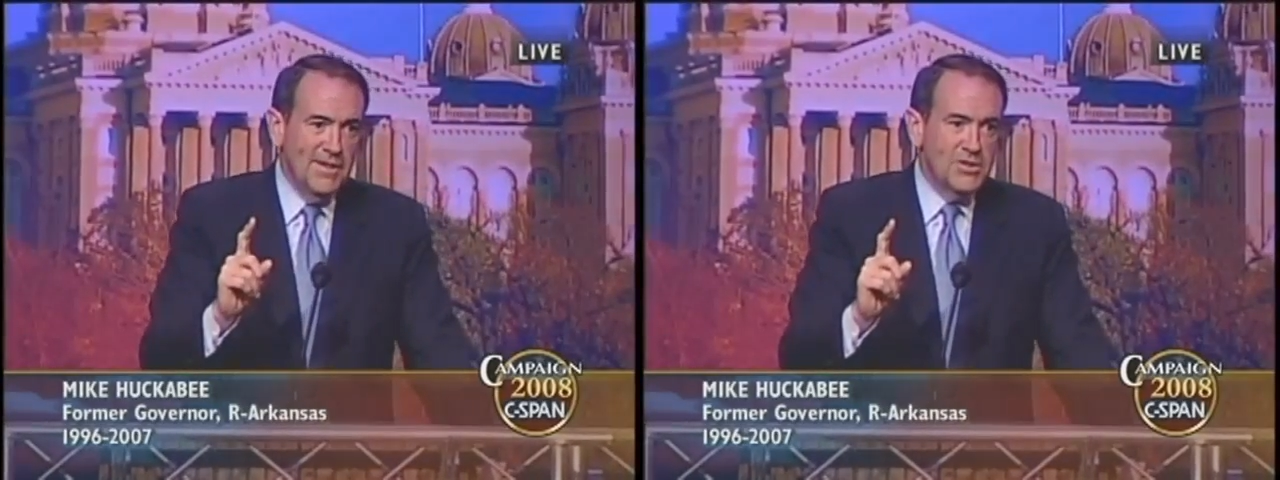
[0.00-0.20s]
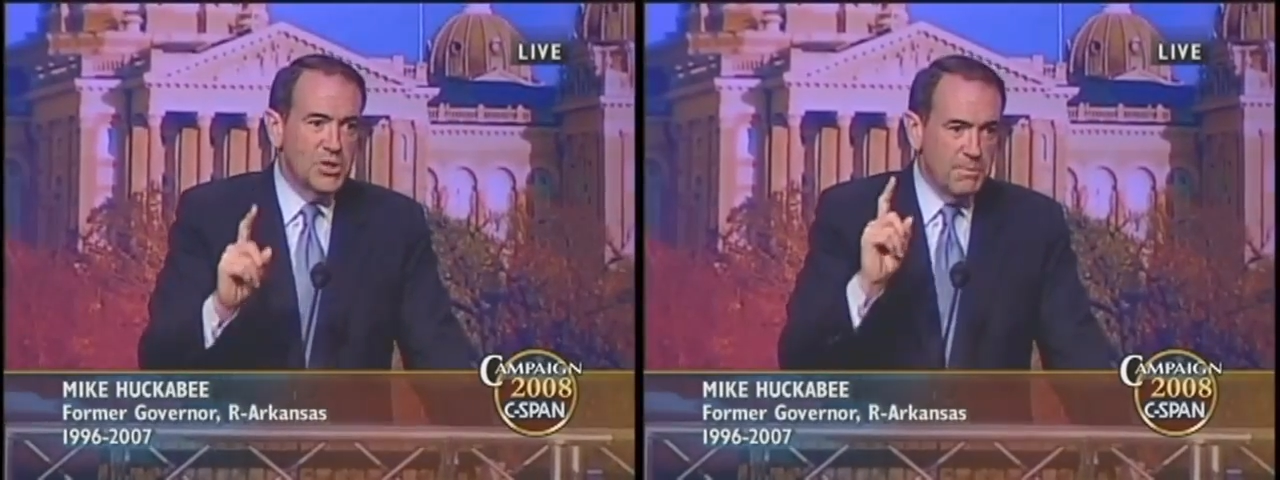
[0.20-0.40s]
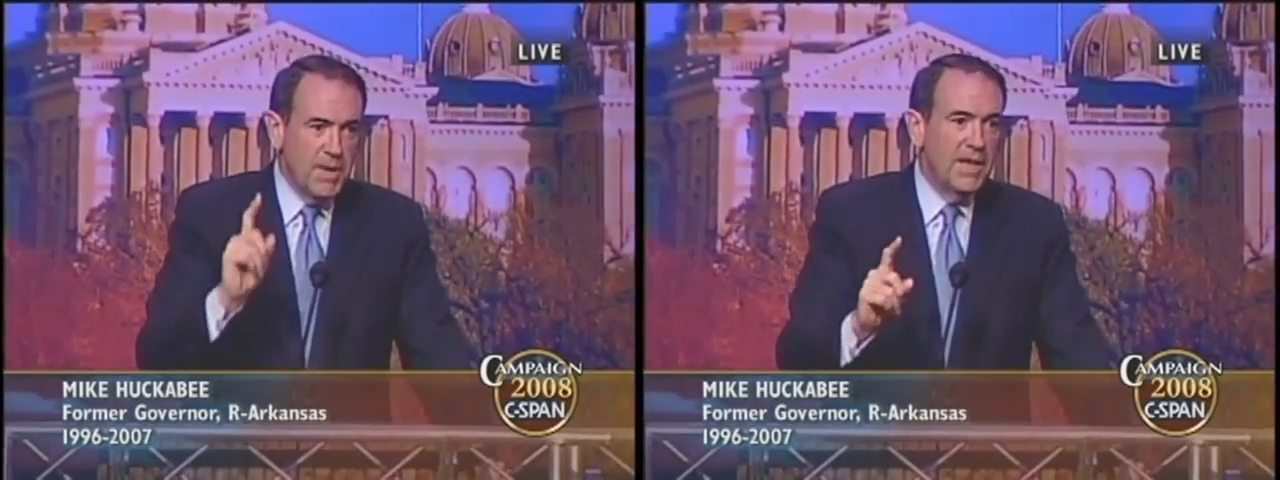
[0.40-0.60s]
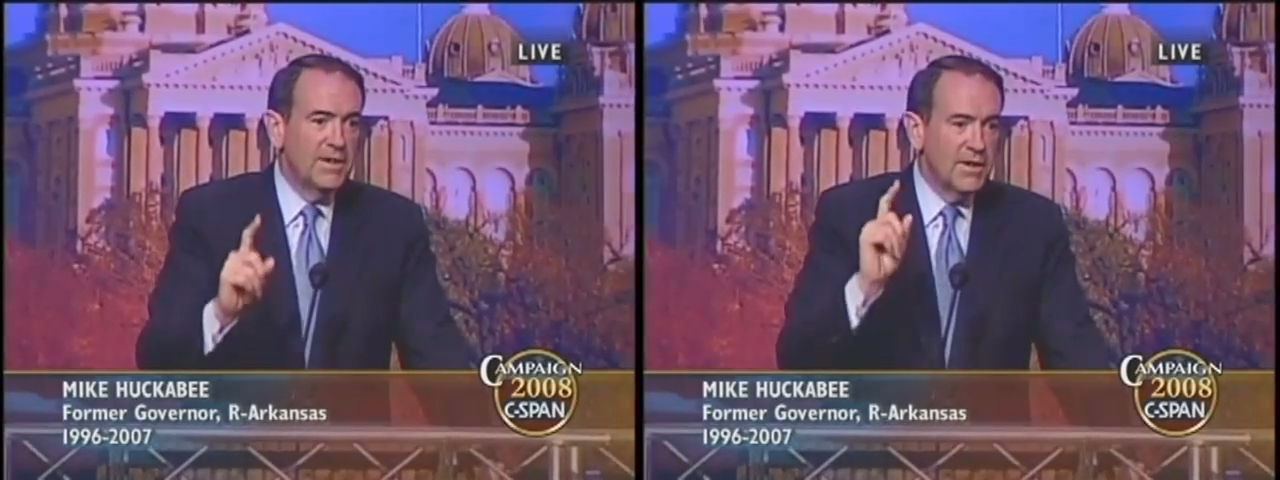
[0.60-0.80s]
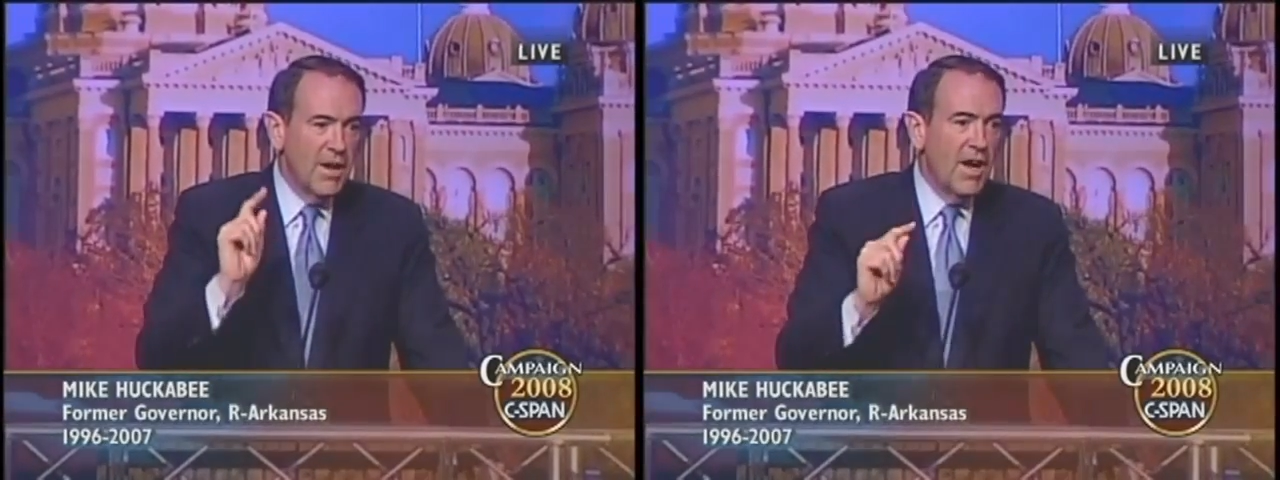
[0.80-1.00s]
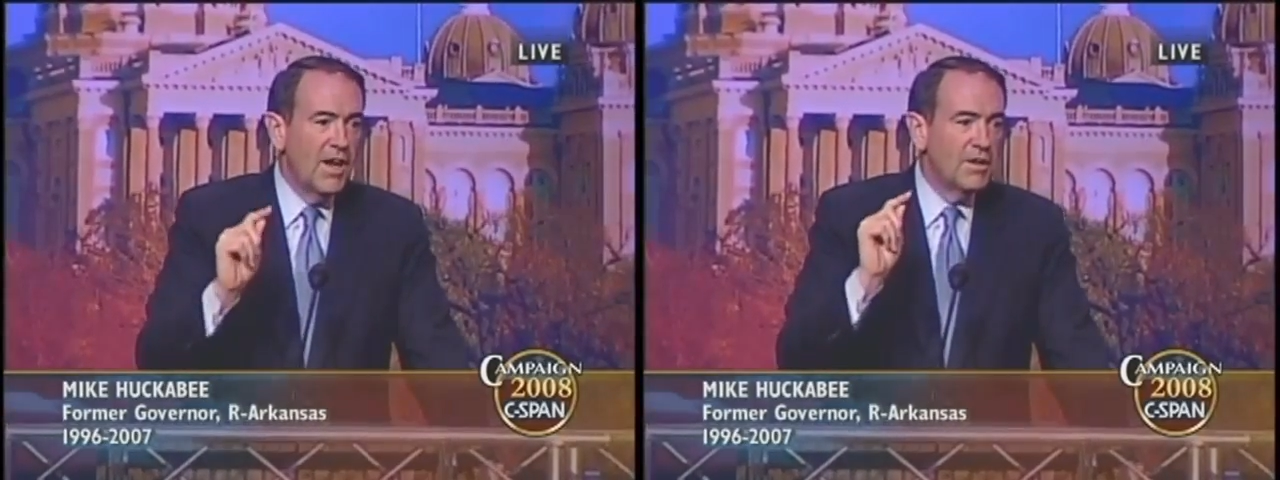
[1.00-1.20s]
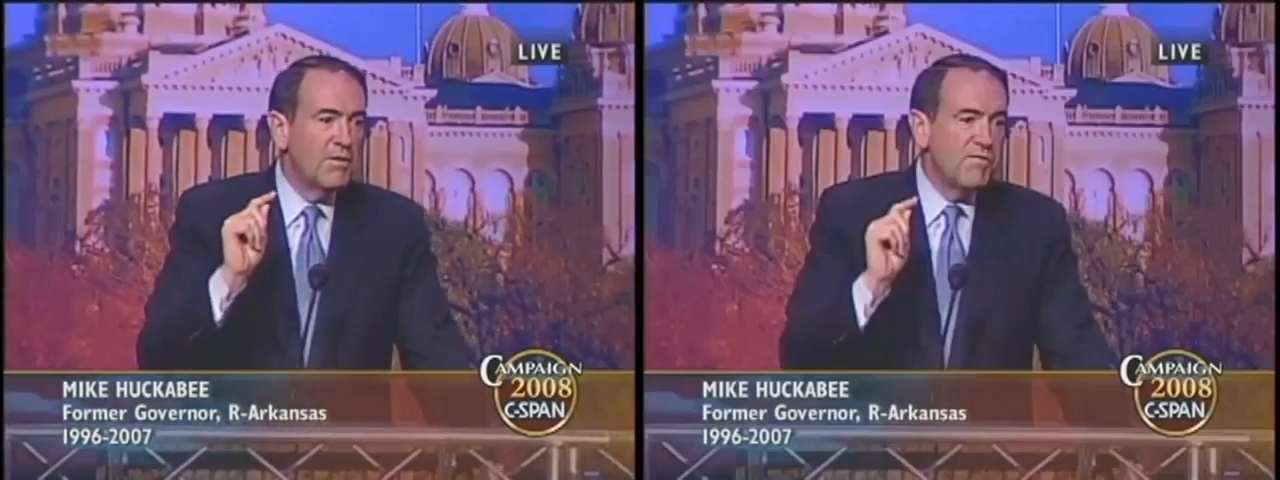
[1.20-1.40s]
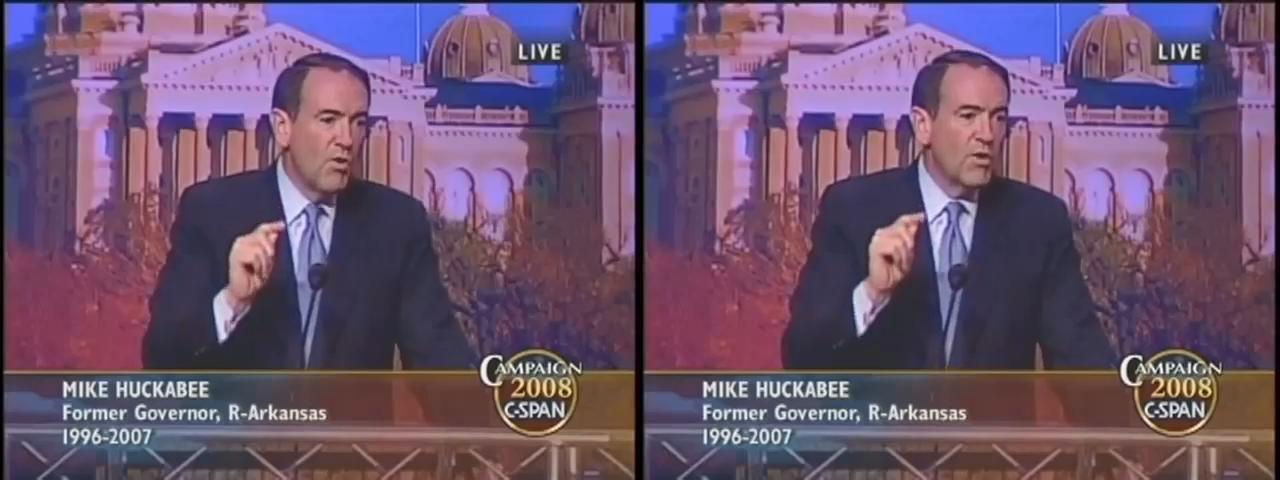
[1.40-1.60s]
to depend
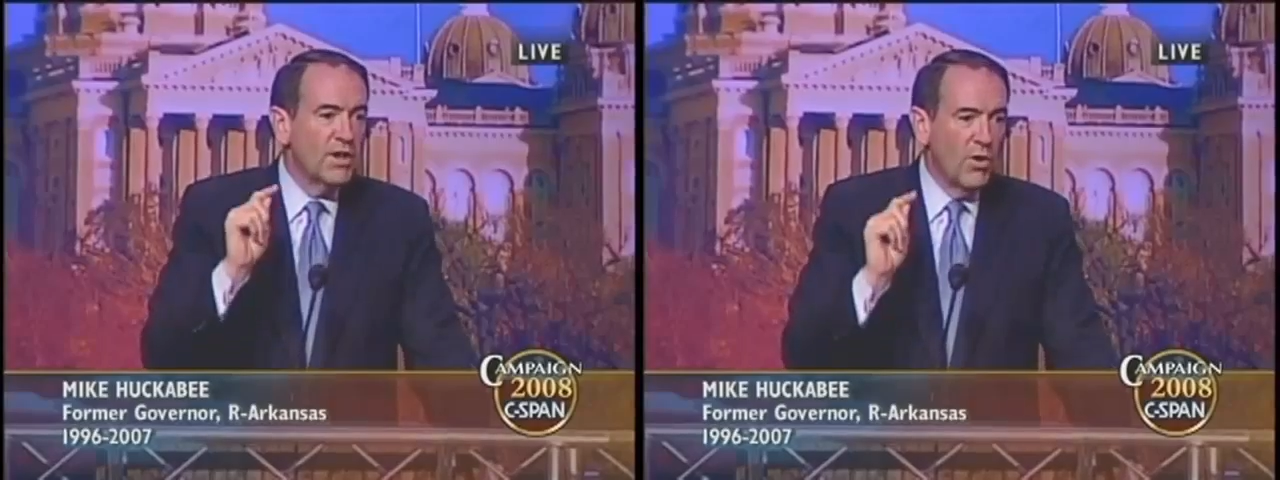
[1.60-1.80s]
on foreign